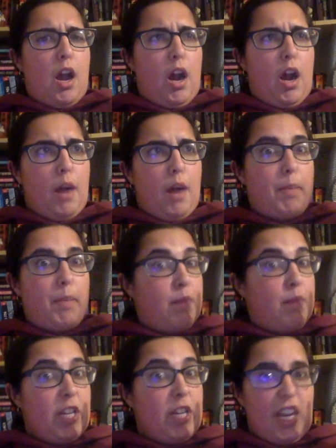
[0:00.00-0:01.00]
But
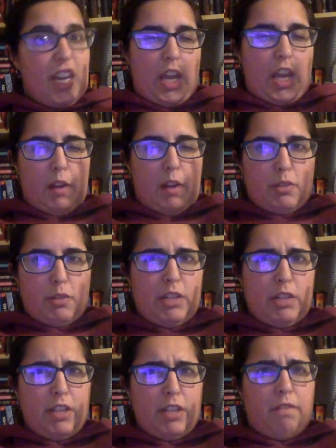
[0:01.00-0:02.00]
I'm really liking it. It's a
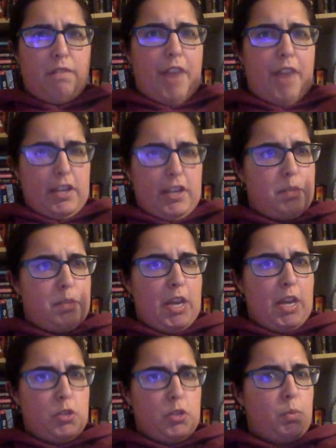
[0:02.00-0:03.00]
really, really
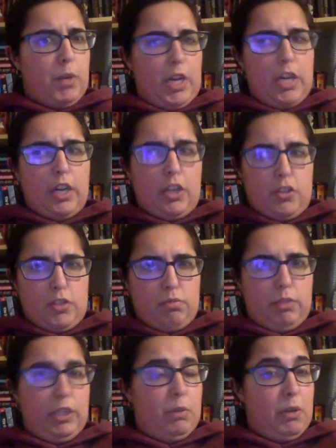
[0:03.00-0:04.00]
fast-paced read, and I just
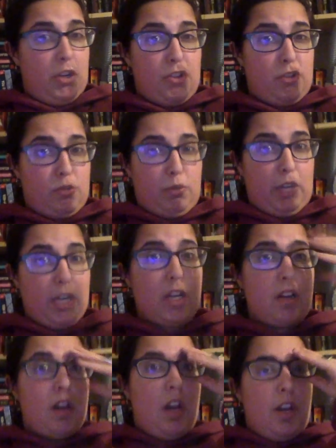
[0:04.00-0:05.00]
really want to just read
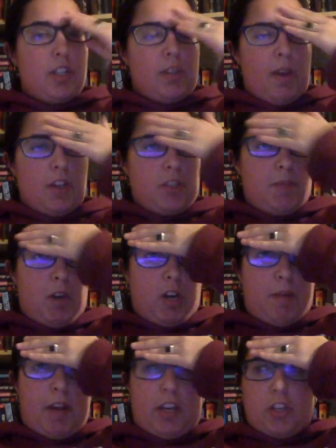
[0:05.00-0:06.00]
it. So I actually am going to
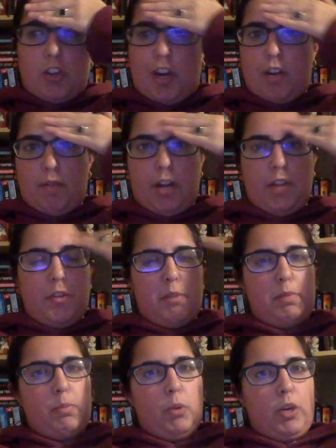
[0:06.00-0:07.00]
go back and try to read a little
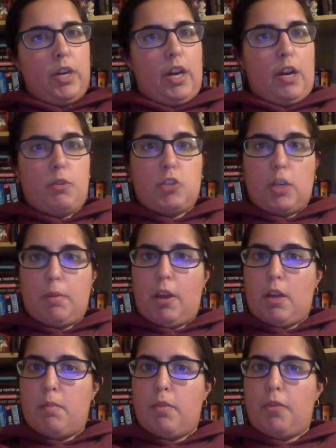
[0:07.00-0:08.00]
bit more, and I will check back
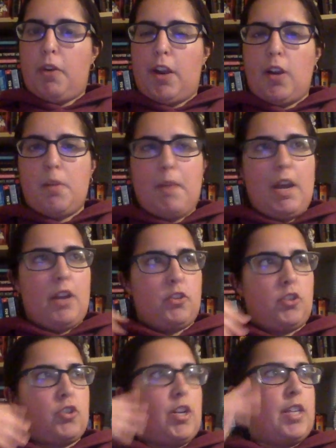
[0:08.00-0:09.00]
in before I go to bed. I'll
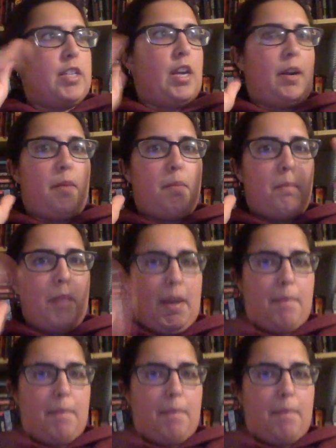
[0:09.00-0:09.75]
talk to you guys later. Bye.